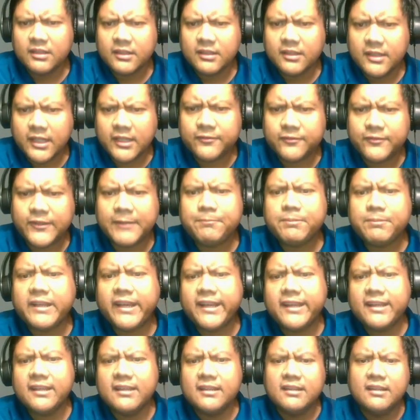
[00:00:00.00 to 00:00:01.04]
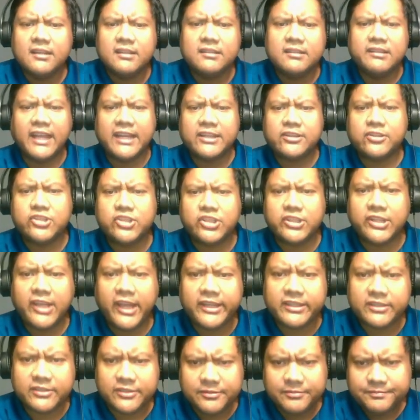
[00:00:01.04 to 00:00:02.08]
And if they play knight to
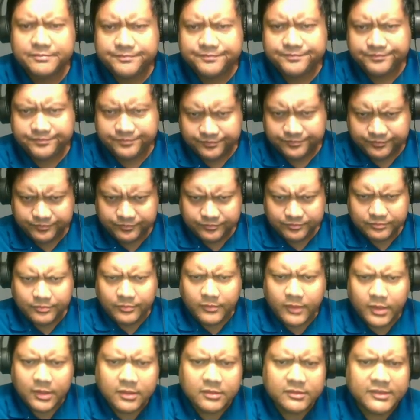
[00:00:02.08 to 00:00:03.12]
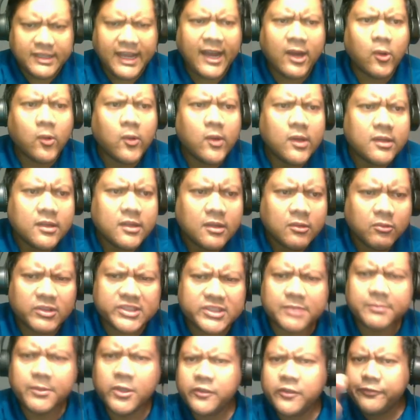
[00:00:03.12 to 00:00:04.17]
g8, now, what's
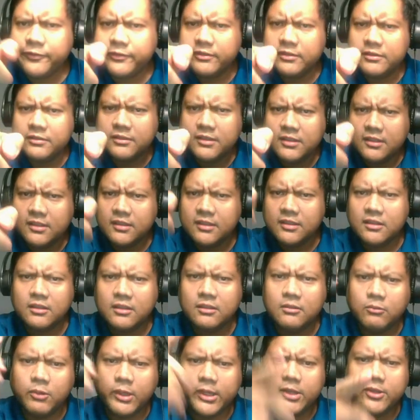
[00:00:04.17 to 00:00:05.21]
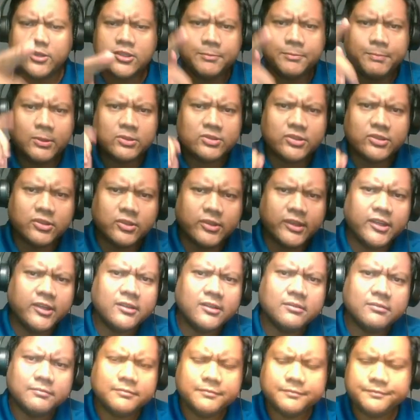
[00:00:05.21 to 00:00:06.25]
the move? What are you supposed to do
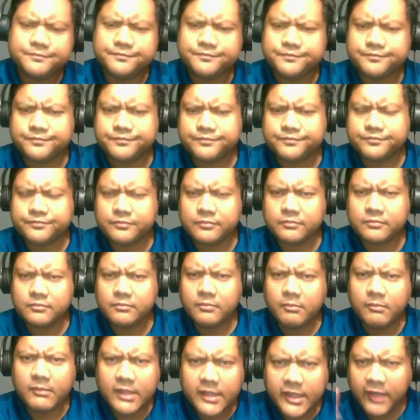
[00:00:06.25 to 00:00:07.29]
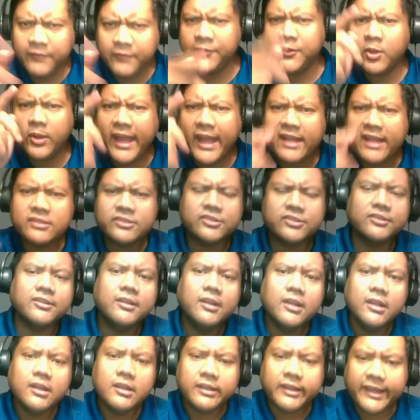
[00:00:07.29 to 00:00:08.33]
here? If your answer
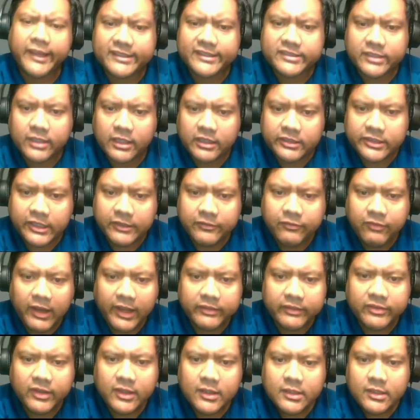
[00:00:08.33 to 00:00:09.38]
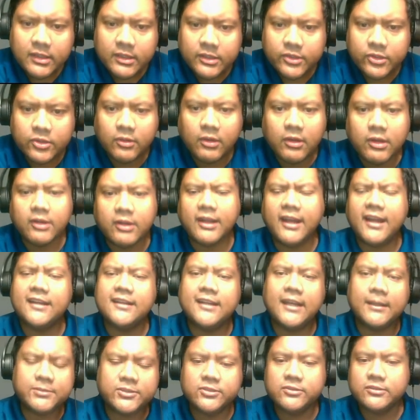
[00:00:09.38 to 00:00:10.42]
is d5, you are
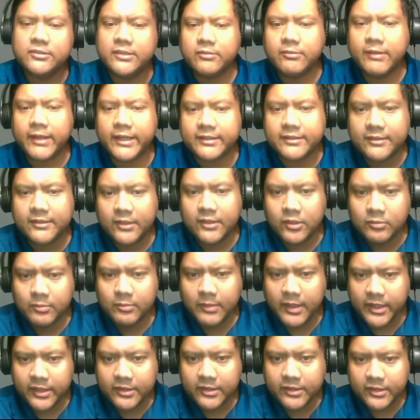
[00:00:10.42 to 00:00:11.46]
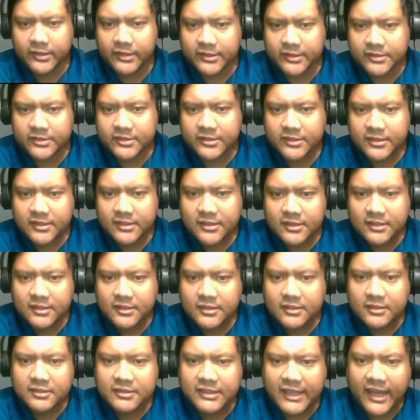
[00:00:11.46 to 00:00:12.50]
absolutely right. Oh my goodness.
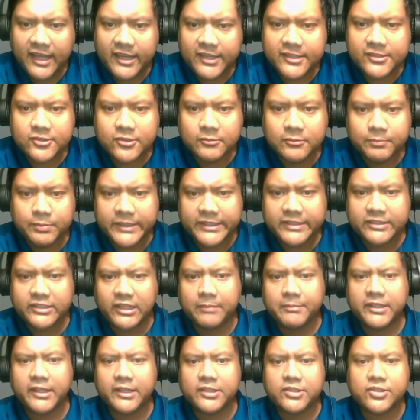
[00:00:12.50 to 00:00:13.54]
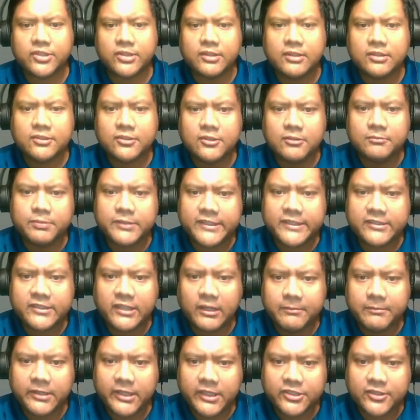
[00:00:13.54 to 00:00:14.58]
That is complete domination. It's complete
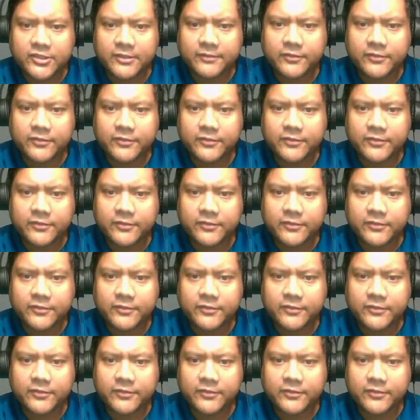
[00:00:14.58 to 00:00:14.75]
domination,